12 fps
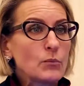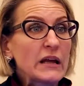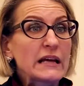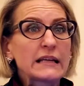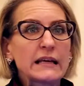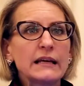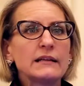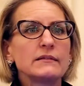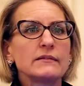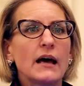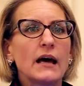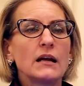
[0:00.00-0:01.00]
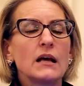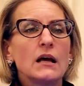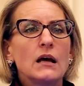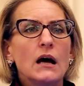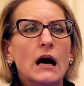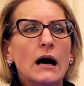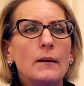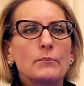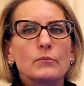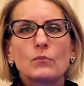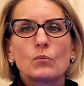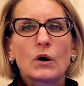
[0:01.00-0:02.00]
And we had kids that
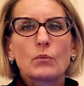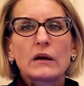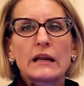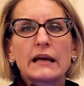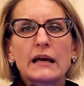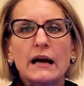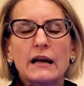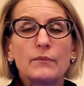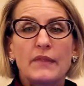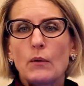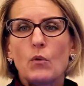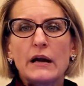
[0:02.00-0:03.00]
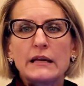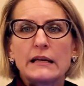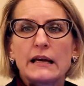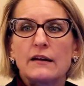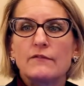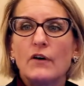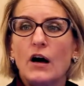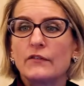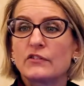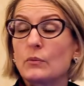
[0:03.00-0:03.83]
were really they wanted to get involved.